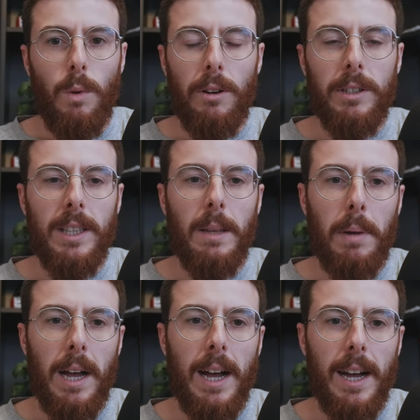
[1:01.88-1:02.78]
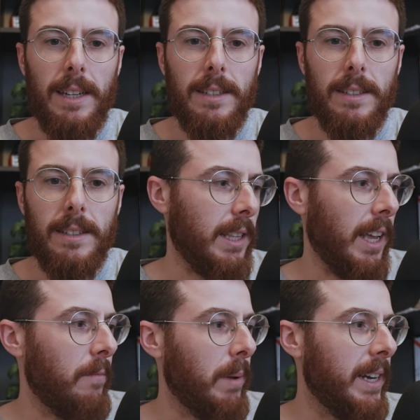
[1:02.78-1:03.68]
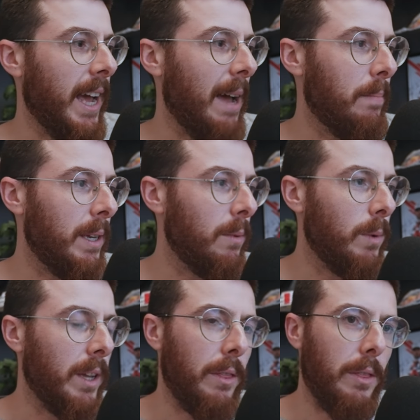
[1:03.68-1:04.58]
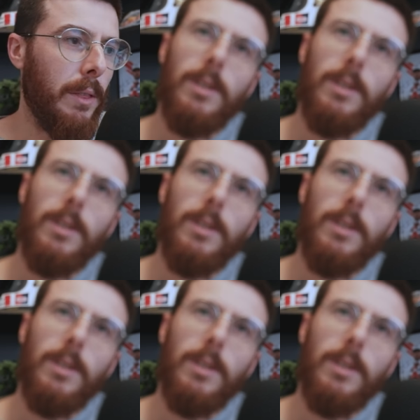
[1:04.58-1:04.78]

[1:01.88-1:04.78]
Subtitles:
whereas in the past they've been happy with,